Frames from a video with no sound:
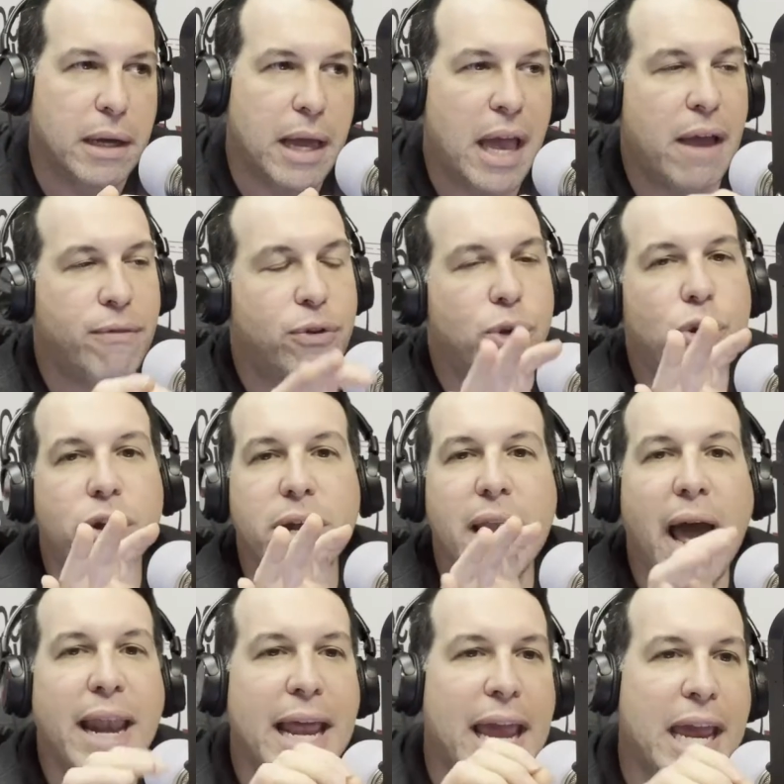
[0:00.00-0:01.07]
if you're
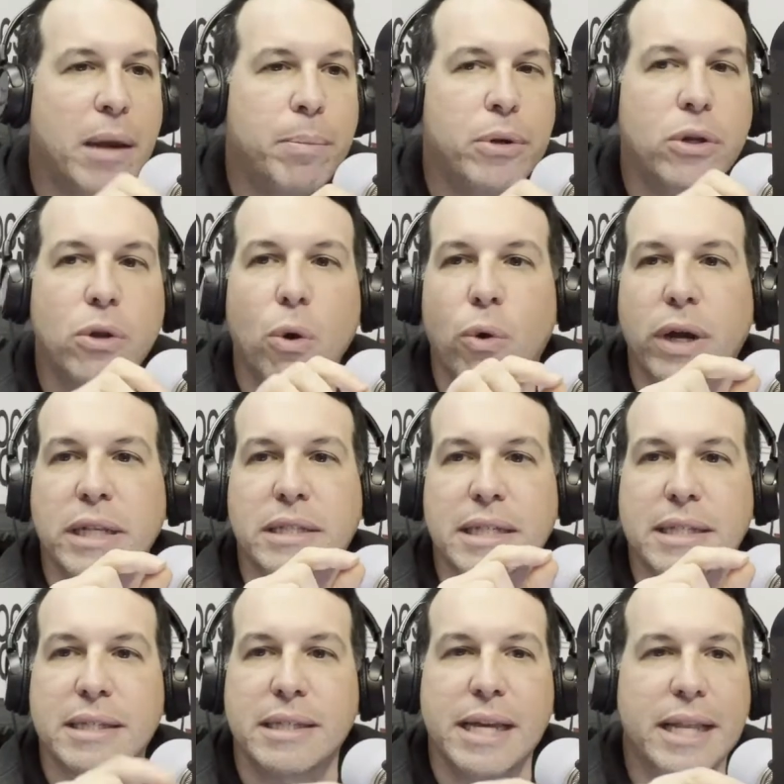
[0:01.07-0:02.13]
not able
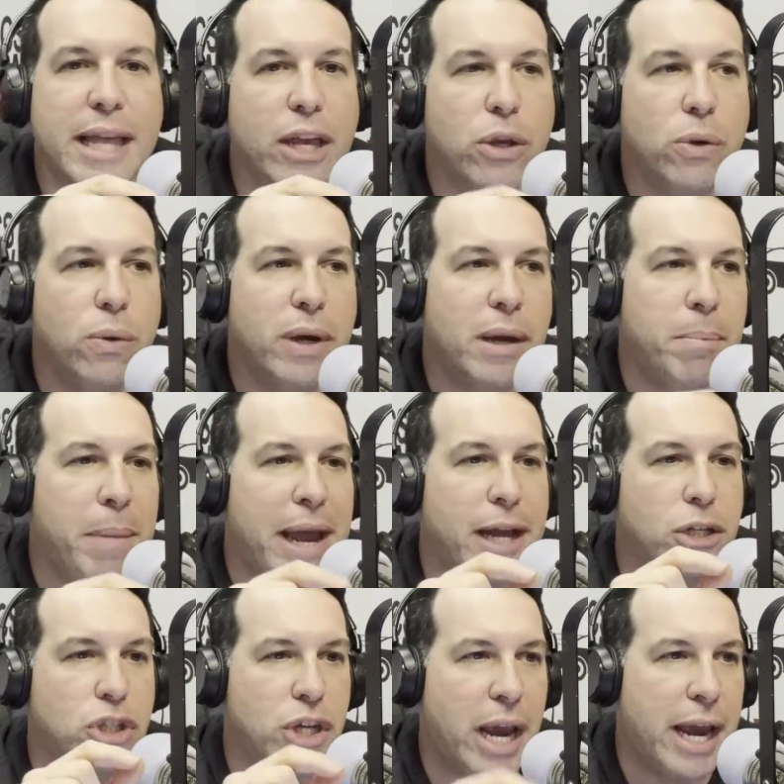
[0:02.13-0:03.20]
to see that you can
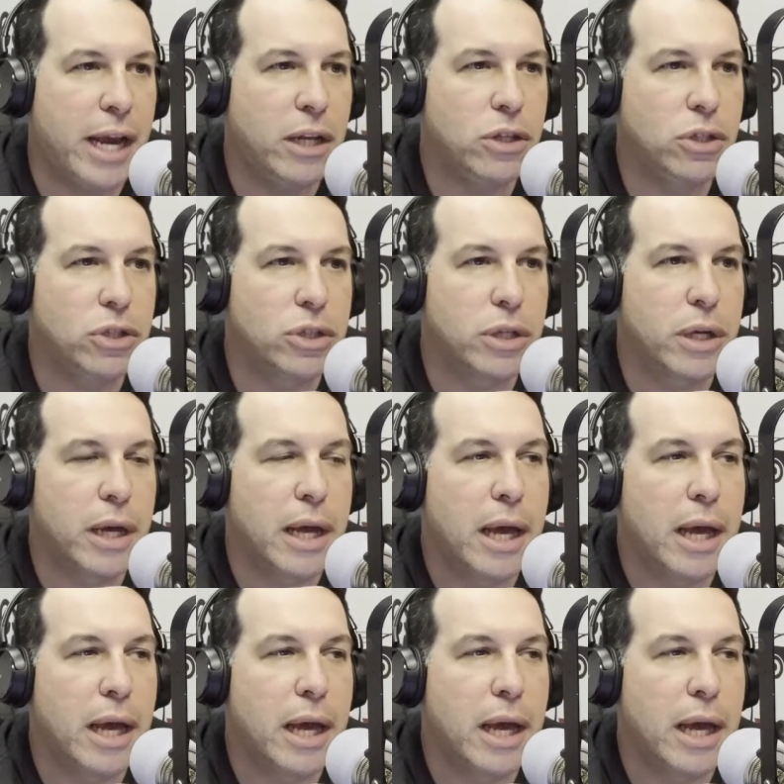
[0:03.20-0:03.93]
make change,